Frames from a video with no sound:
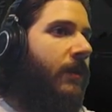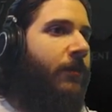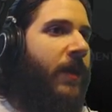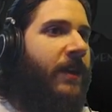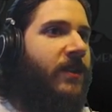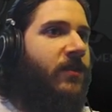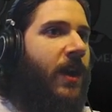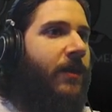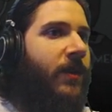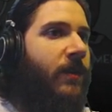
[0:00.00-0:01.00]
mad
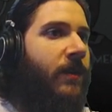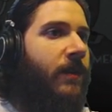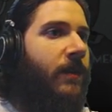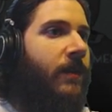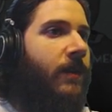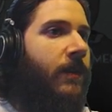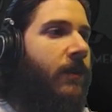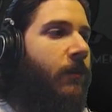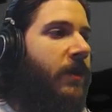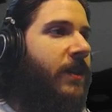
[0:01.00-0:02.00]
astronomer.
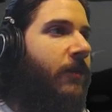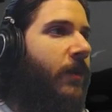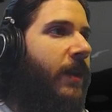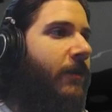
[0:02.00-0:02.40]
Whichever one that